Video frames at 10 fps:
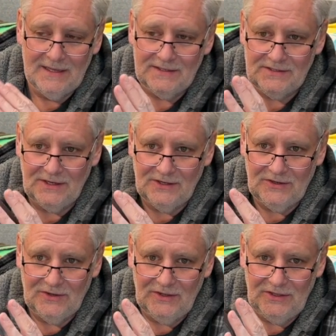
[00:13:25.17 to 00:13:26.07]

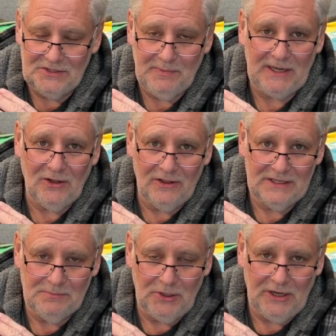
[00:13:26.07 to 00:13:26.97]
So you spend all
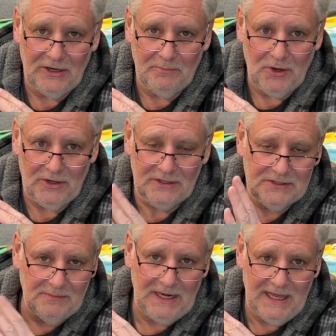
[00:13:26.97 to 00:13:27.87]
this money on a product,
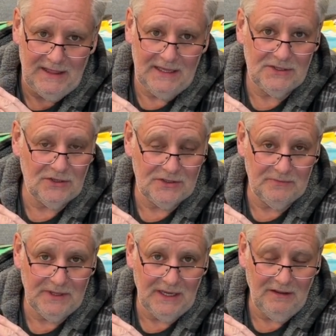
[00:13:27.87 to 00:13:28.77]
something like this or
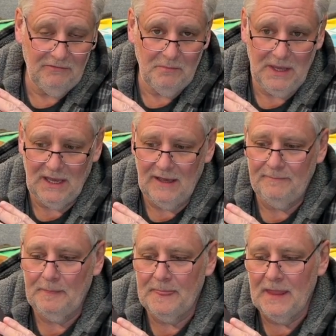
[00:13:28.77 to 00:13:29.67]
something even bigger,
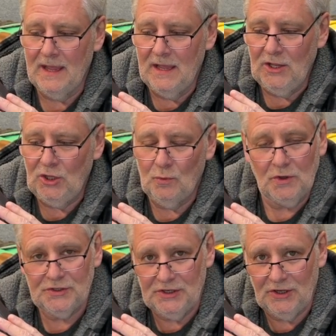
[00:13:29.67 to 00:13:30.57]
you
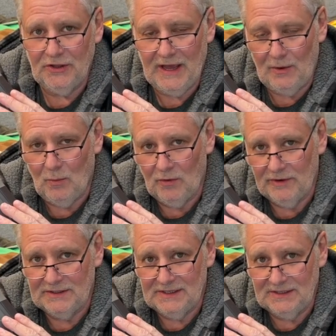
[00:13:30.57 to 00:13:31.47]
want to know that
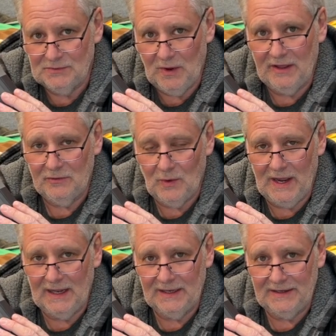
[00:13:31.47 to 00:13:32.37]
warranty is
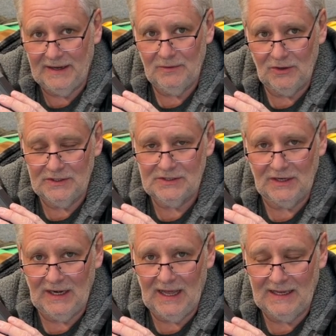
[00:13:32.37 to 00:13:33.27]
worthwhile and how long it's going
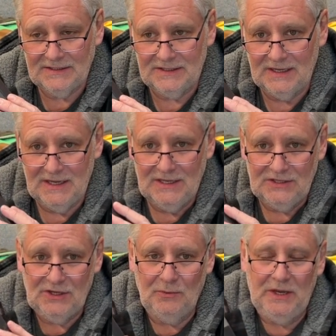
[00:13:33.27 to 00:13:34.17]
to last.
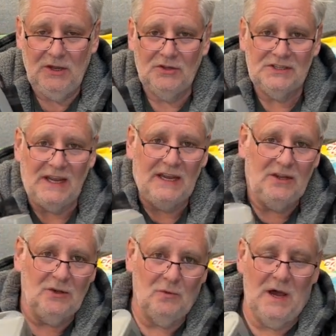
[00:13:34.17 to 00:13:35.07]
So we know
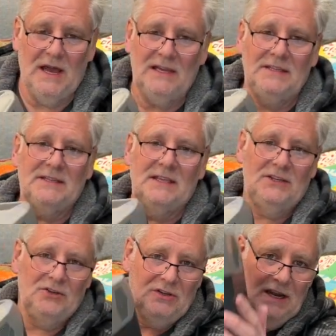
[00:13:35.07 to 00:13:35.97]
cycle wise this
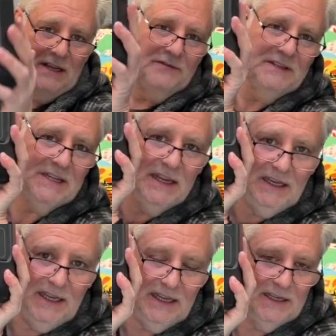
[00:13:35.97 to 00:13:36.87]
should last for 10
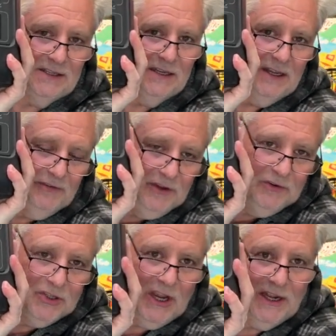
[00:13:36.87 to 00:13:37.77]
years if you
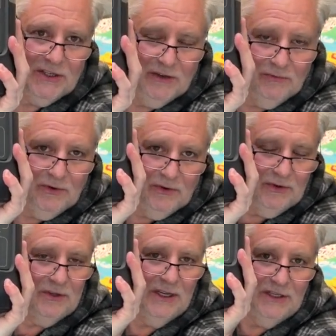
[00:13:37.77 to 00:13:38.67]
charge it and
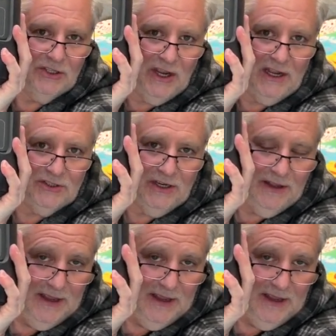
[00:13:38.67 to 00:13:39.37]
decharge it